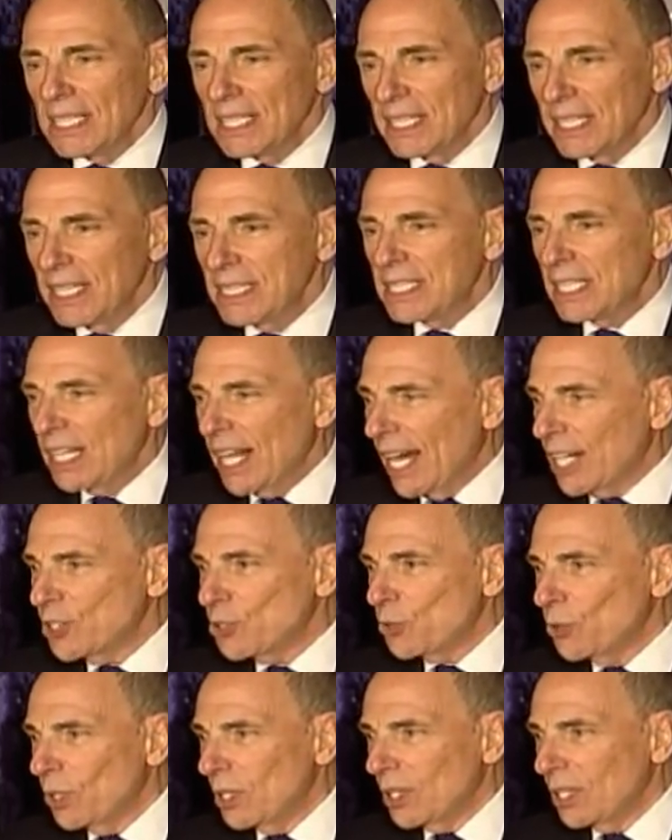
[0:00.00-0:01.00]

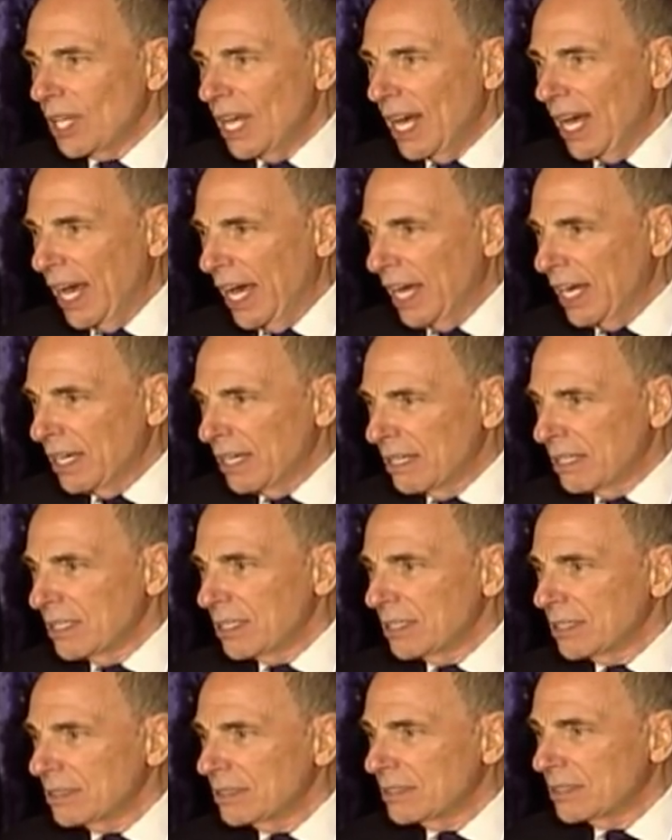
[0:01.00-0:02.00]
intellectual
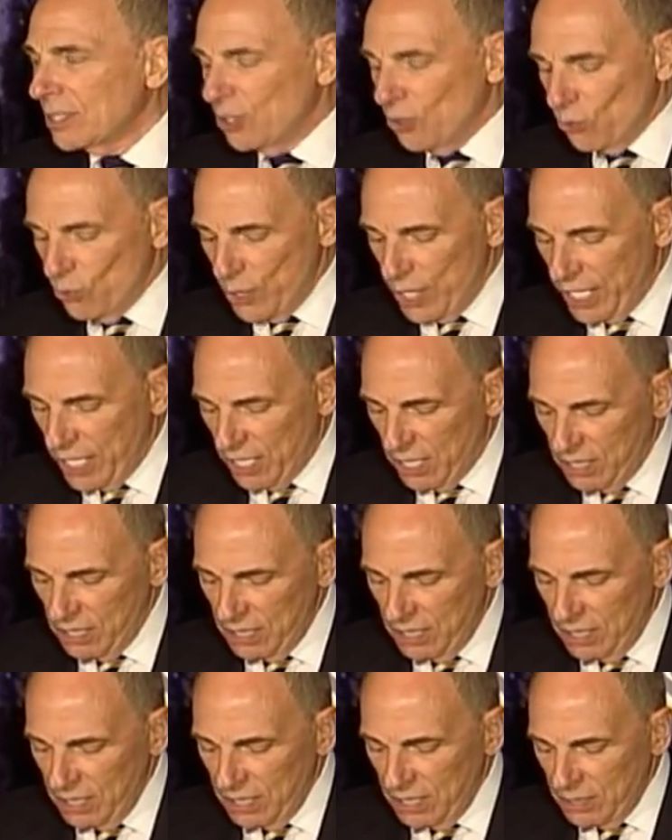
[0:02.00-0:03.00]
and career